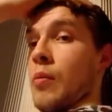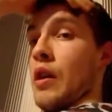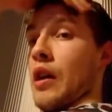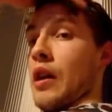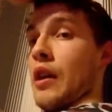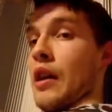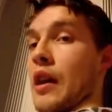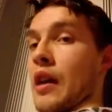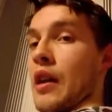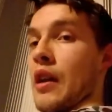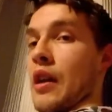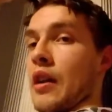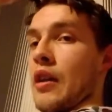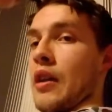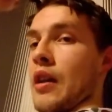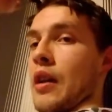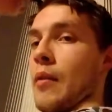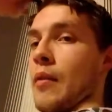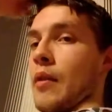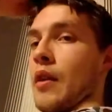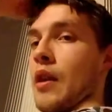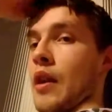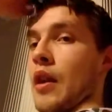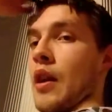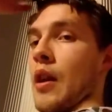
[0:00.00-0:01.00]
But again,
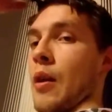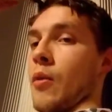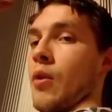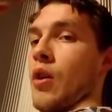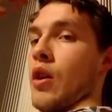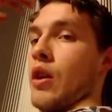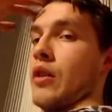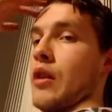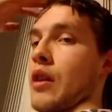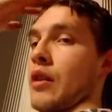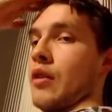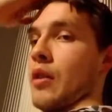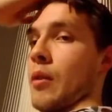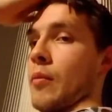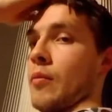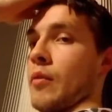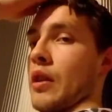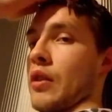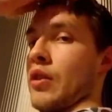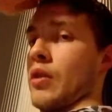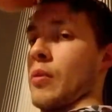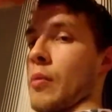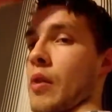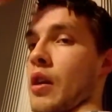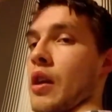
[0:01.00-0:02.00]
it does come
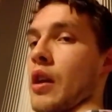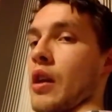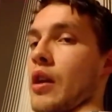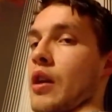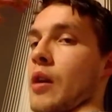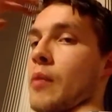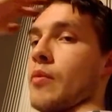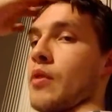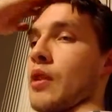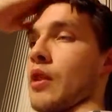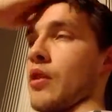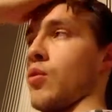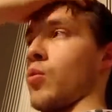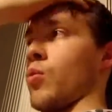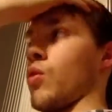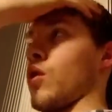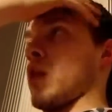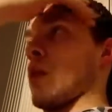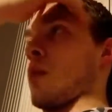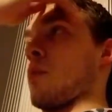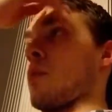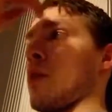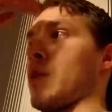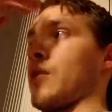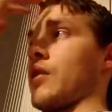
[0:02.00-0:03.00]
down to money. It comes down to
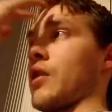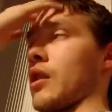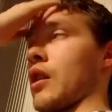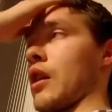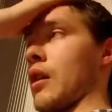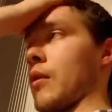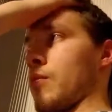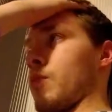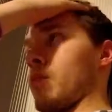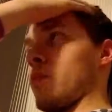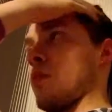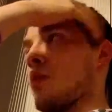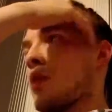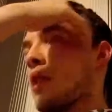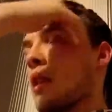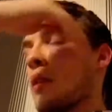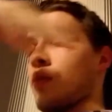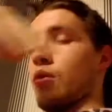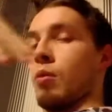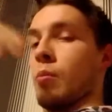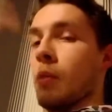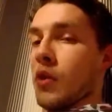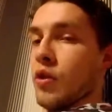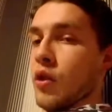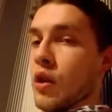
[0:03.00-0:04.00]
work. And plus, it comes
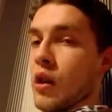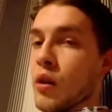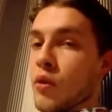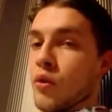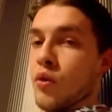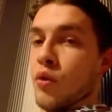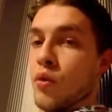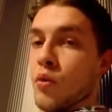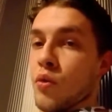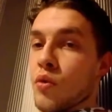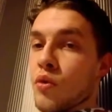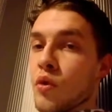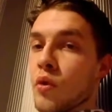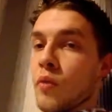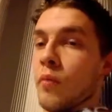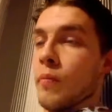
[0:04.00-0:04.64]
down to my child, too.